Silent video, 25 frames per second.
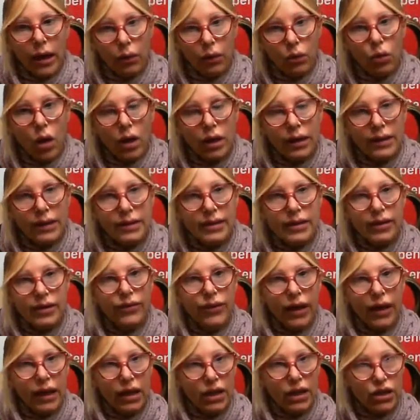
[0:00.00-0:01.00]
What is the
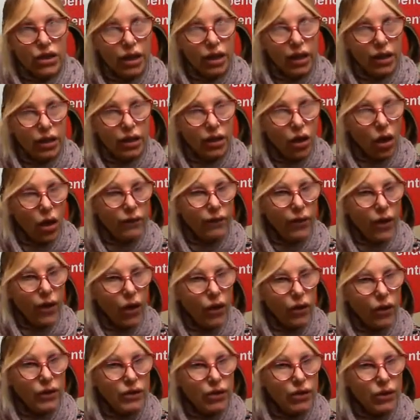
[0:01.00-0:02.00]
function of
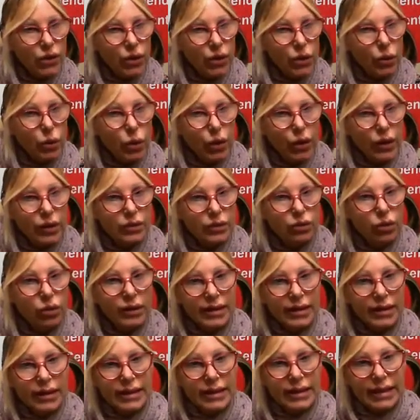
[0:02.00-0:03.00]
those two words?
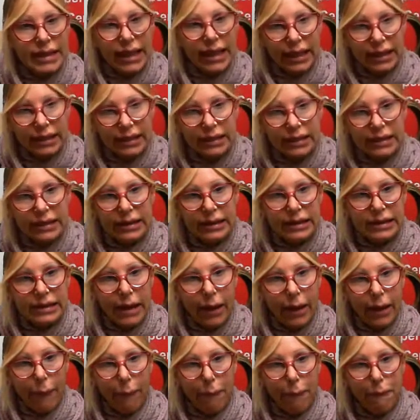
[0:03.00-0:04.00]
What's the tense?